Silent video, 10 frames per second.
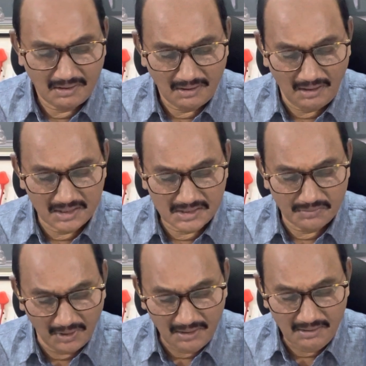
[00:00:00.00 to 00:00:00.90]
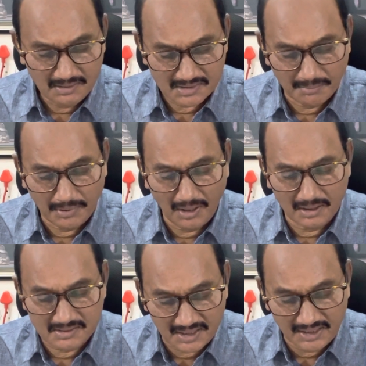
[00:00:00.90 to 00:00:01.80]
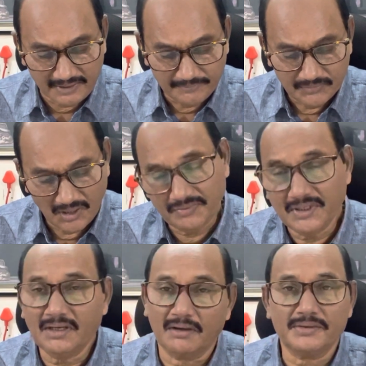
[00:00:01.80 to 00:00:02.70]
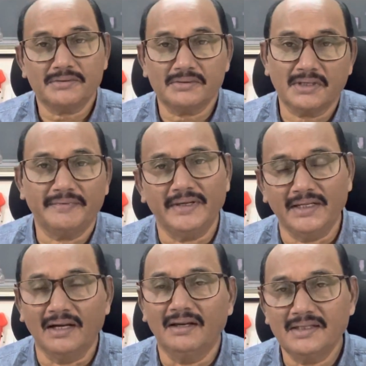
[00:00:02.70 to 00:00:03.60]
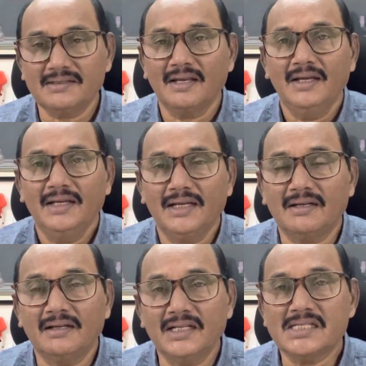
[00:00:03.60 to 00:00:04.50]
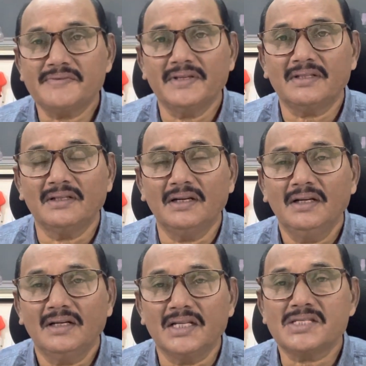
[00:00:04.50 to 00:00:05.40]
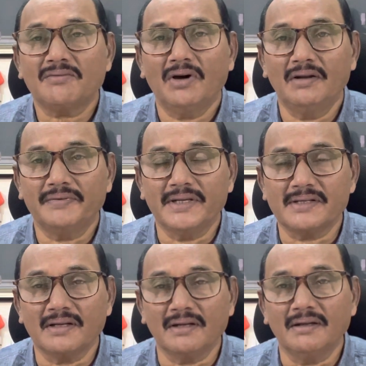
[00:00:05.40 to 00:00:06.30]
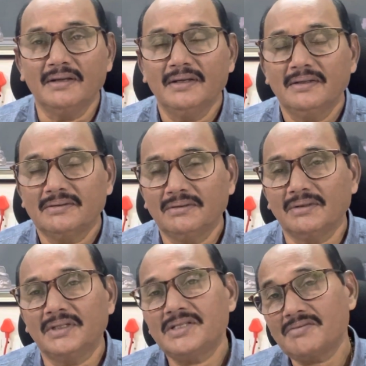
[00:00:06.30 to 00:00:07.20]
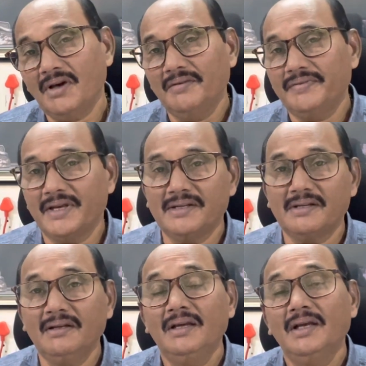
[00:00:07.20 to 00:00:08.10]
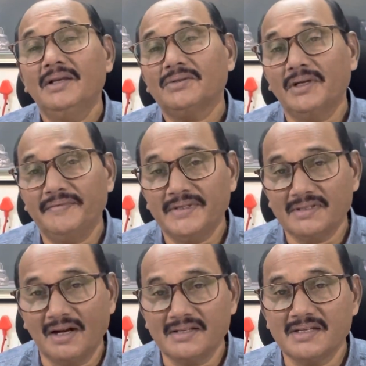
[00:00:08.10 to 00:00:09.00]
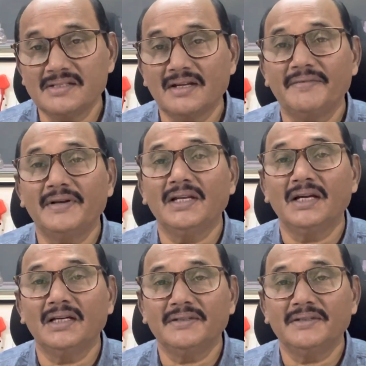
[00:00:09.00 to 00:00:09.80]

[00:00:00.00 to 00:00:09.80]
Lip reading: Clause 1, Subclause E of the Constitution of India is, it deals with disqualification. So, disqualification, so if he is not a citizen of India,